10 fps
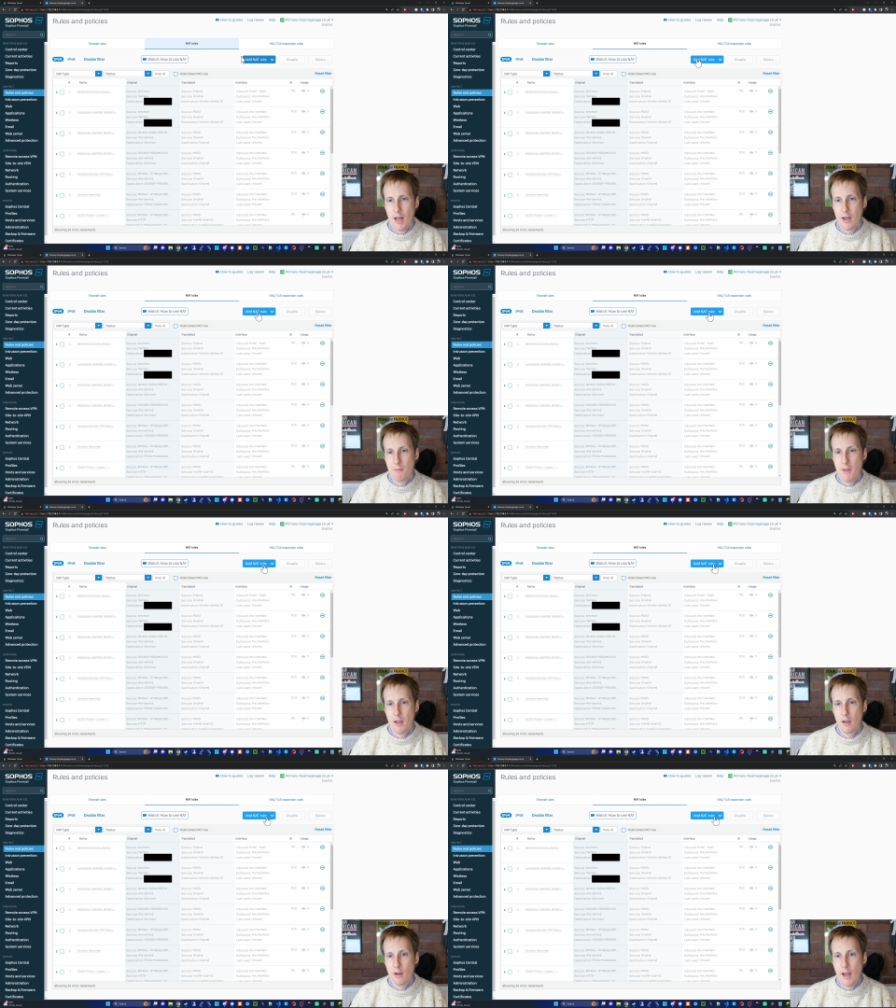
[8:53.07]
and I'm
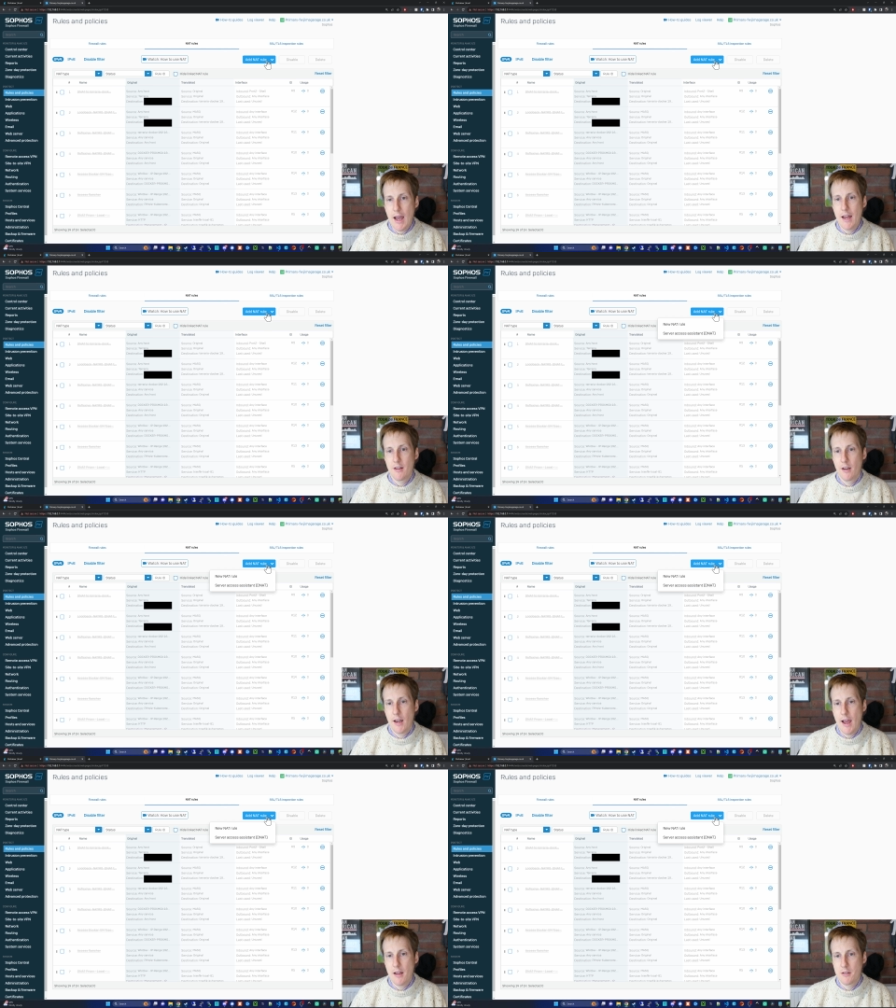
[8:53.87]
then going to add a
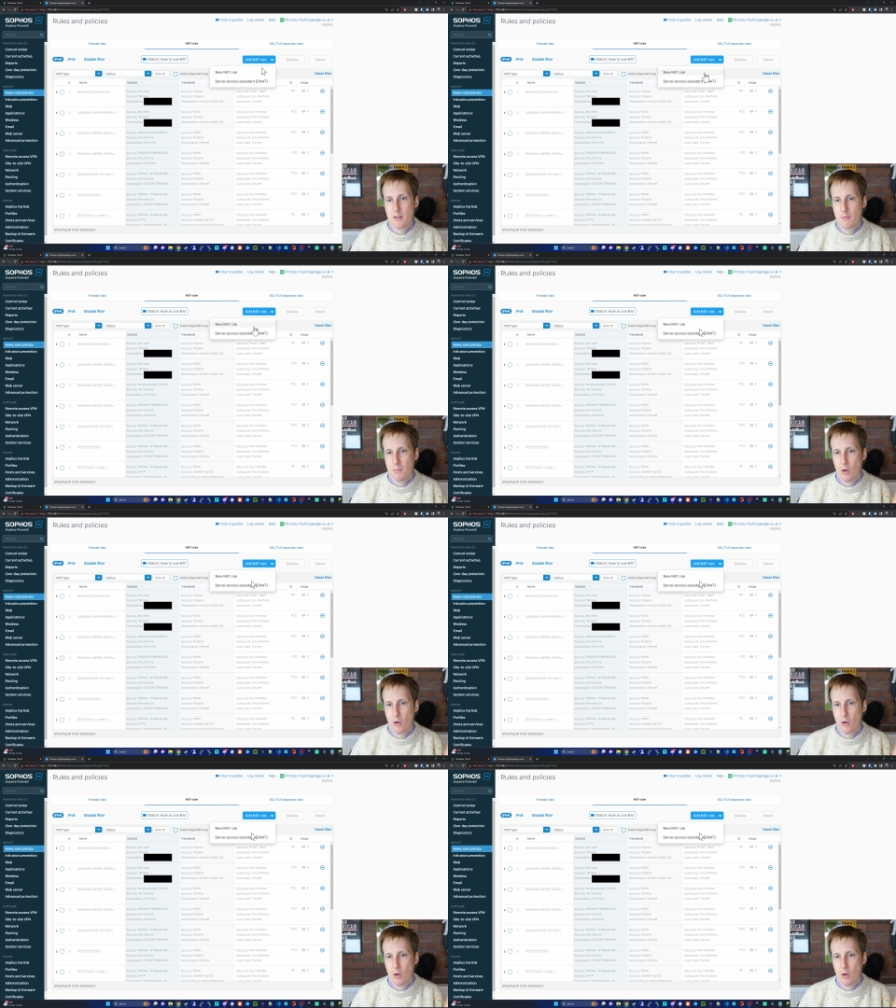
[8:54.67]
NAT,